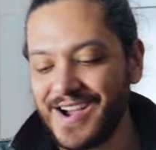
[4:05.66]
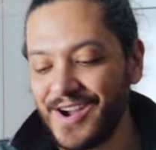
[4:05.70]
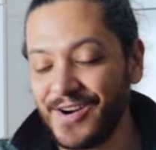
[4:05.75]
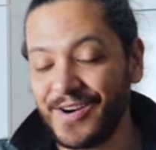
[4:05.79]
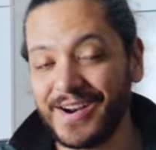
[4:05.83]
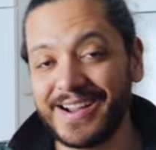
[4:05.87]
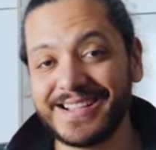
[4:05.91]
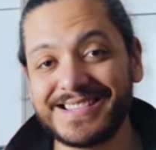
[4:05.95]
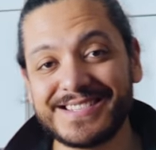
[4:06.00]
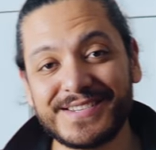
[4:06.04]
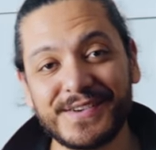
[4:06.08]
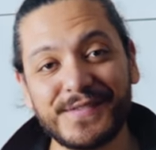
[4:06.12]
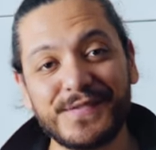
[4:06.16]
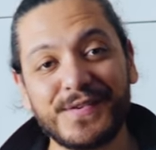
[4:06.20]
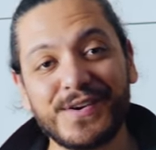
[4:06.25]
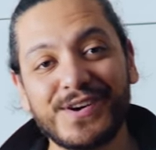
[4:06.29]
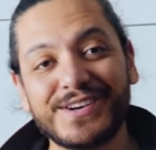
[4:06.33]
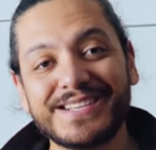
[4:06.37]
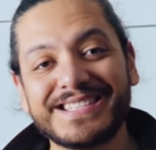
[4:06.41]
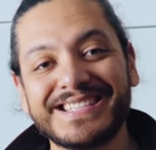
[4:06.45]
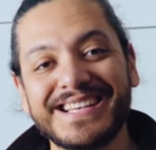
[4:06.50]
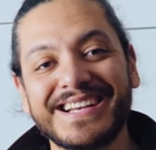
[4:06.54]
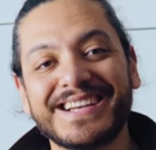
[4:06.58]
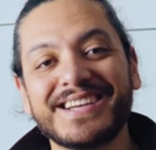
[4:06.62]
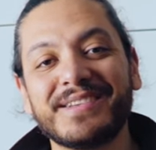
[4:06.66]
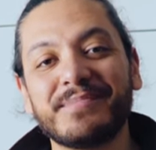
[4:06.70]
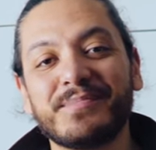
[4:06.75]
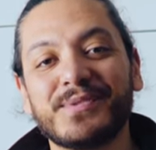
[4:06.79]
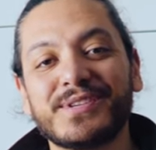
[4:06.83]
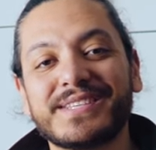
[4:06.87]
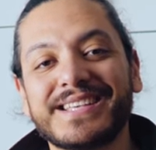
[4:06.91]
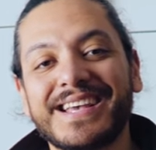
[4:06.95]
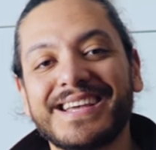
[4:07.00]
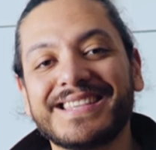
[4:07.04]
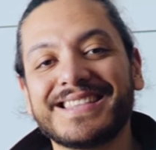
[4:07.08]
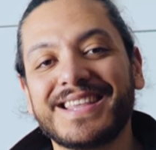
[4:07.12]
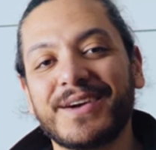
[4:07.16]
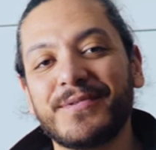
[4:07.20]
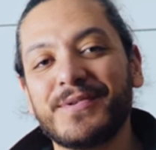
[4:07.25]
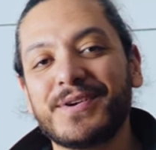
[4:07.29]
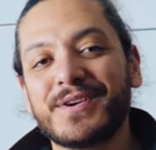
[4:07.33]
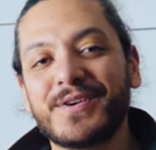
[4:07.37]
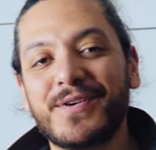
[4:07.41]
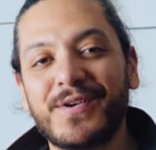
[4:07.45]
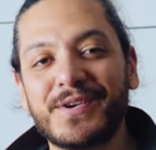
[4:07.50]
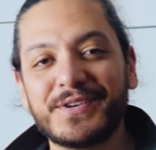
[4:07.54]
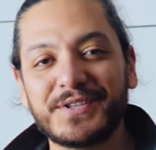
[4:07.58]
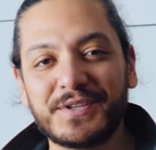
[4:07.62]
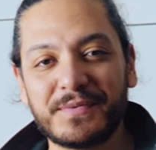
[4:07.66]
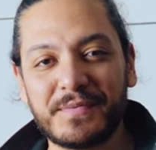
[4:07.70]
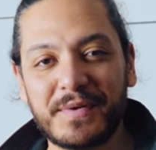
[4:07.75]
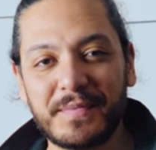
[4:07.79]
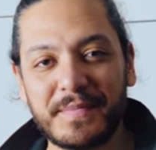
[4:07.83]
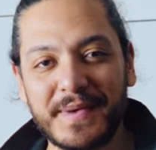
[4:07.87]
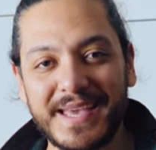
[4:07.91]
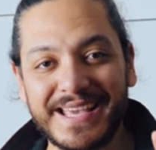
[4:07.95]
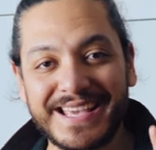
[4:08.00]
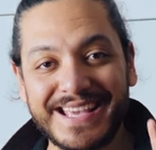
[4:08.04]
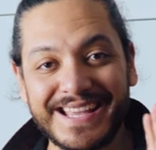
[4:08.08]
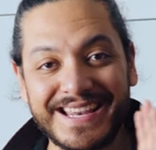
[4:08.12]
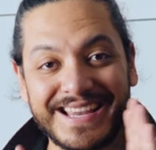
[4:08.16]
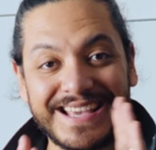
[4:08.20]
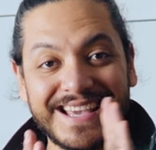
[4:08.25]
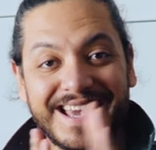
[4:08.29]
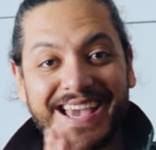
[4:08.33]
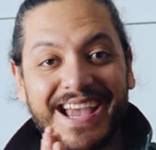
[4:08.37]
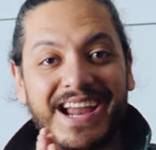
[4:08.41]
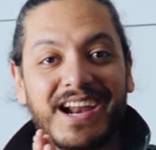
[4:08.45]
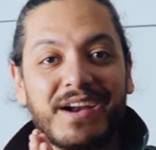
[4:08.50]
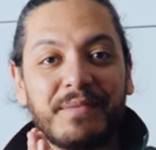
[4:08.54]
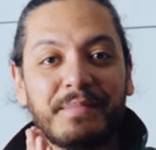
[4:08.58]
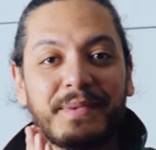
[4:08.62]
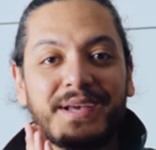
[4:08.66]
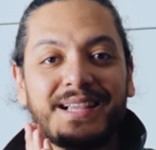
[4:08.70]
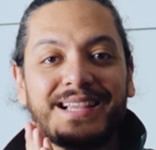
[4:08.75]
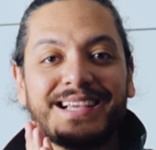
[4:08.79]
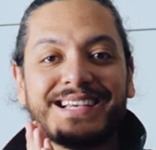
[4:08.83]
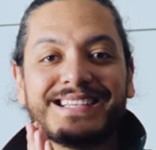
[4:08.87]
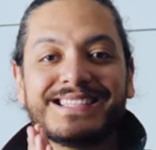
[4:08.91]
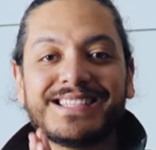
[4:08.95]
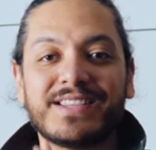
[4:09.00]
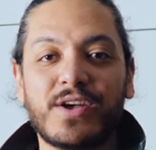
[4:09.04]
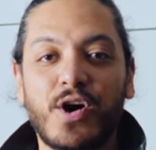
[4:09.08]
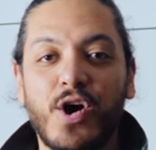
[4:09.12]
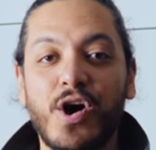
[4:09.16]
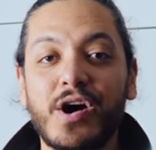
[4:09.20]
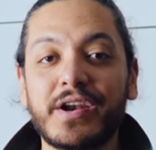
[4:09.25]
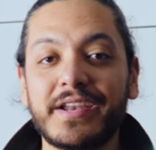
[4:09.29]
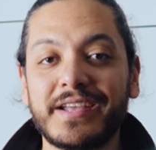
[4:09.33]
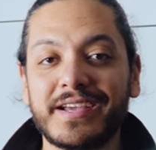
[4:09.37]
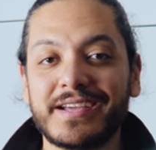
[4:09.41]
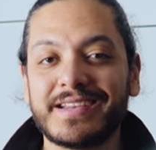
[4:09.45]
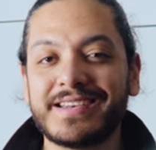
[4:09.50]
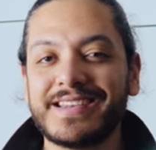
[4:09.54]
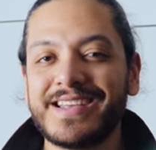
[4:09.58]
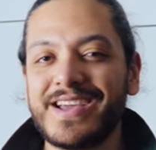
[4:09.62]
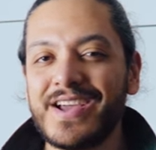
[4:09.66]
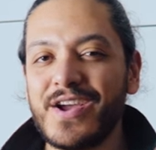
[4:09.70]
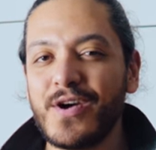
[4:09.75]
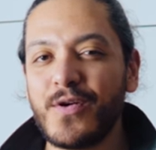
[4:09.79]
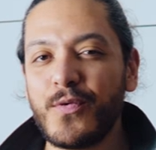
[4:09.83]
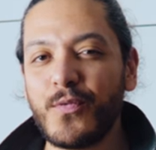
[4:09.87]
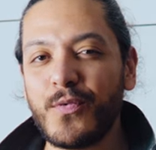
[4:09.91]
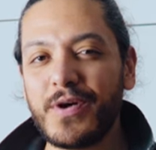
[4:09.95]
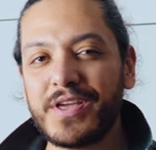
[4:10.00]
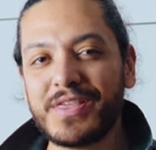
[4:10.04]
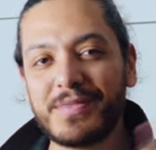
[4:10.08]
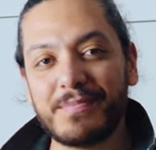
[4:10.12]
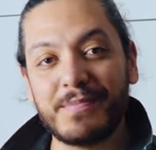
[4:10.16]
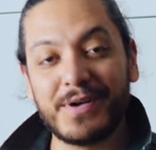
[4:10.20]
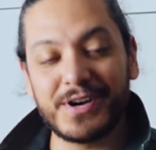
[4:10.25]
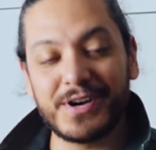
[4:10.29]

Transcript: Alright, so for our second bruschetta, we're going to be making caramelized onion with